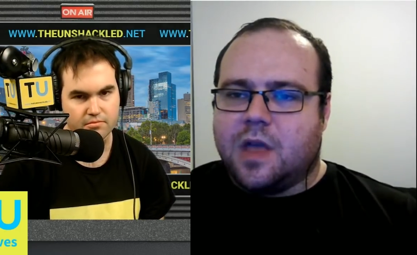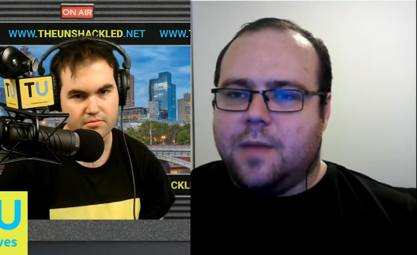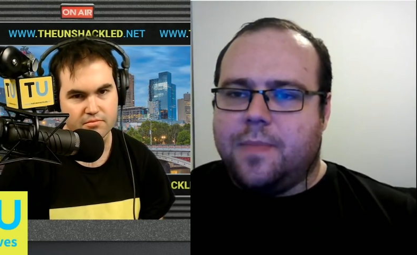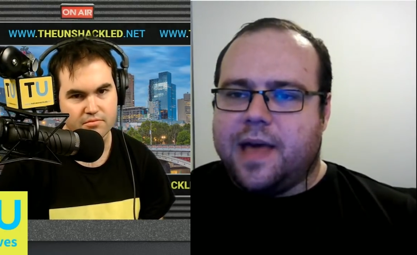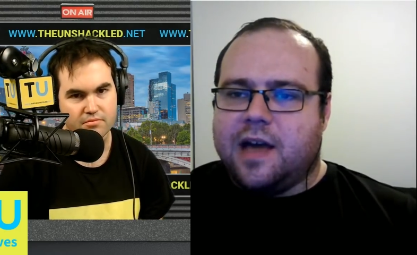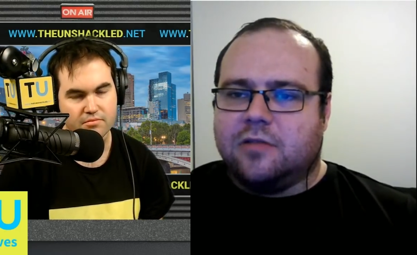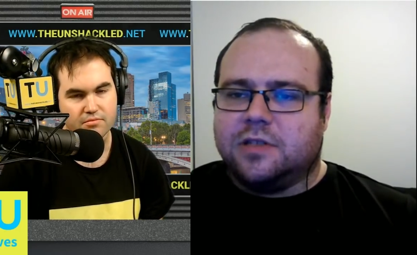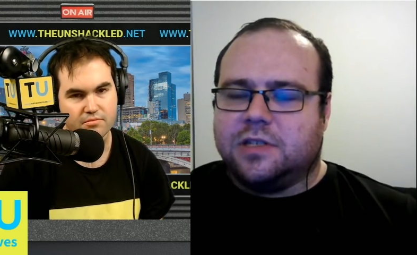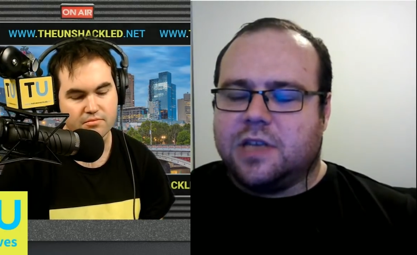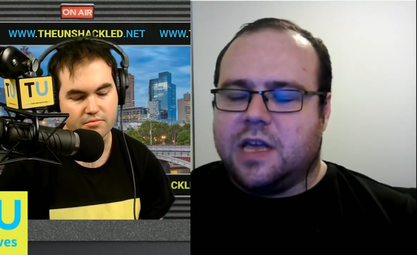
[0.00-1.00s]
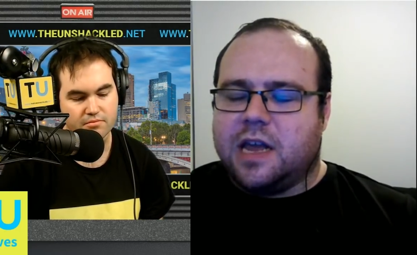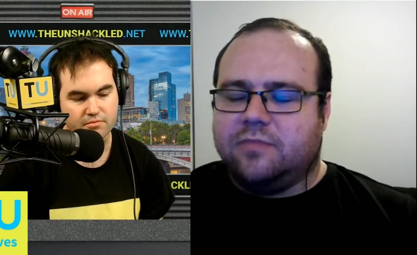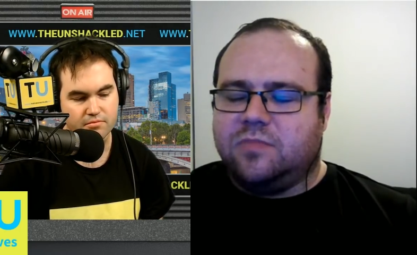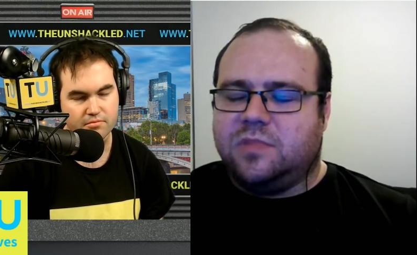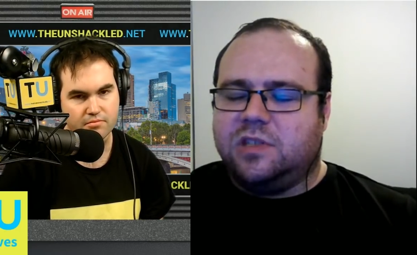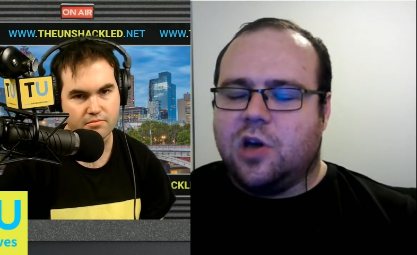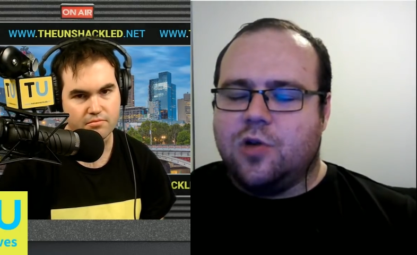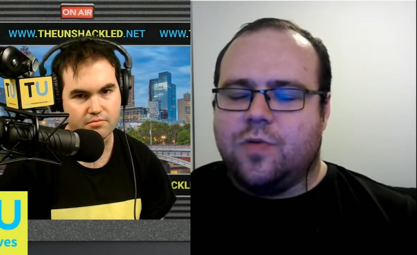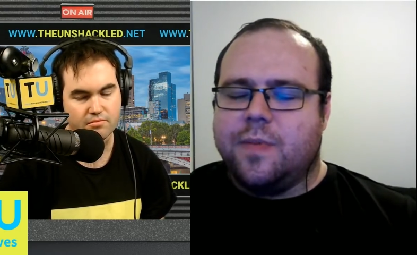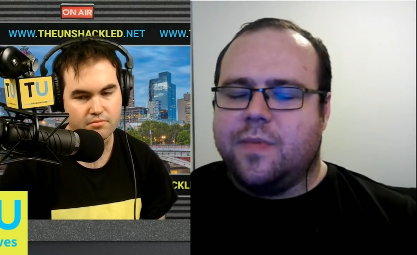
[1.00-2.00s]
Speaker 1: about, and I
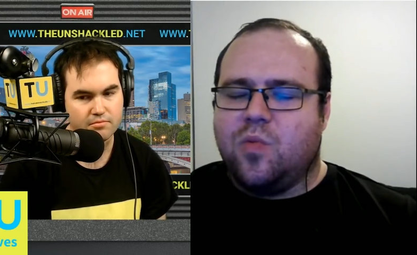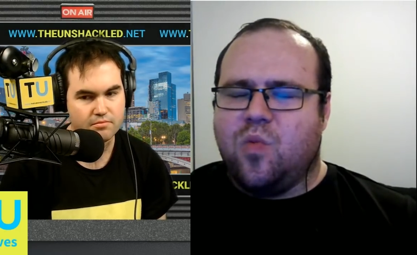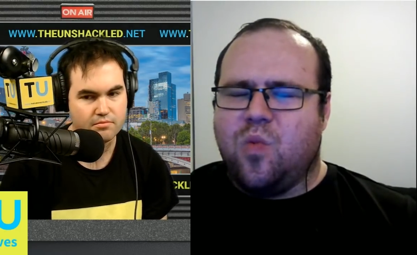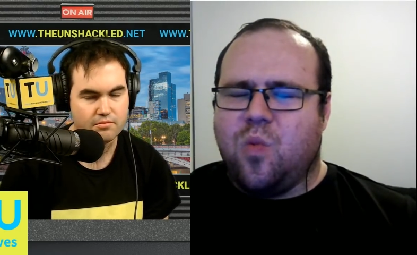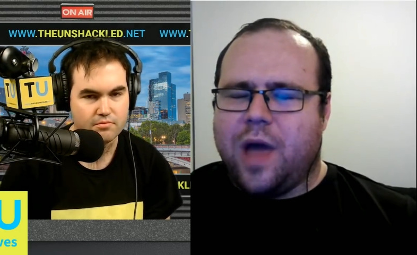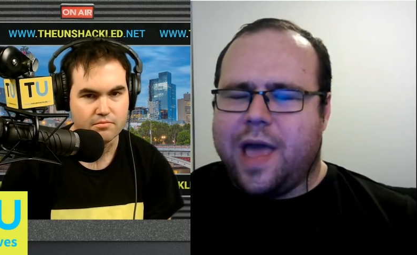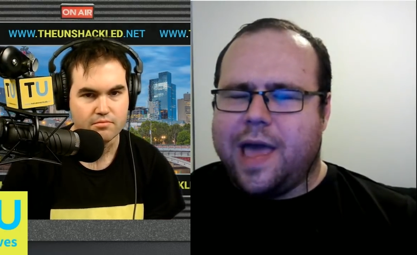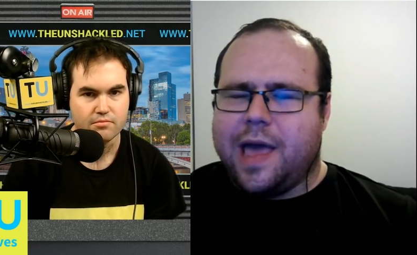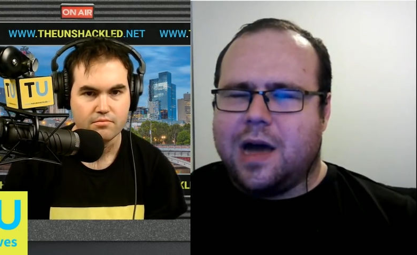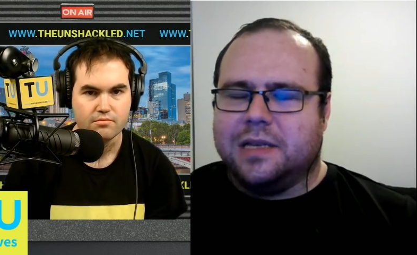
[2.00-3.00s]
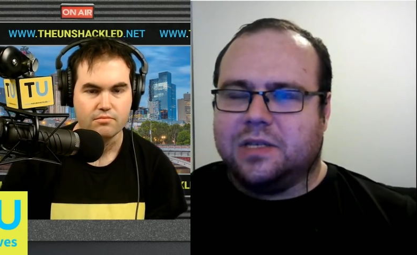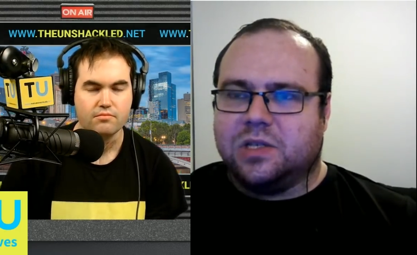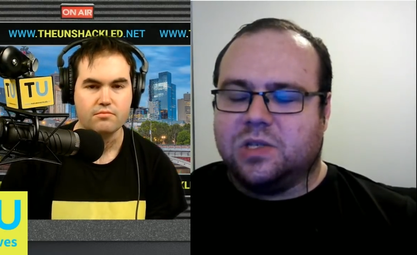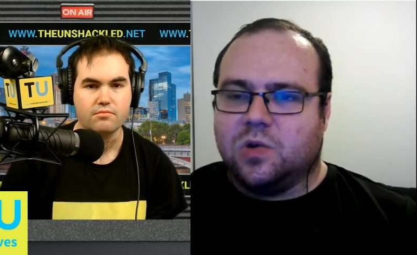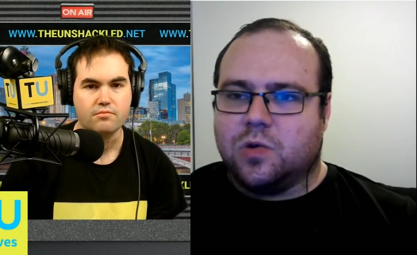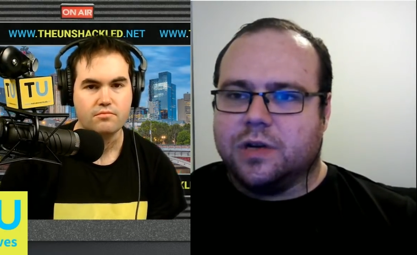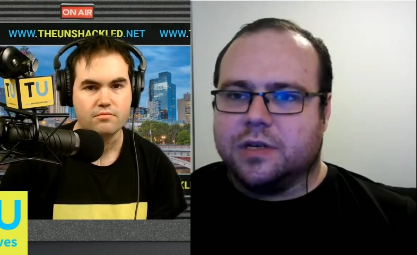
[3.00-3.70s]
don't remember where I saw it.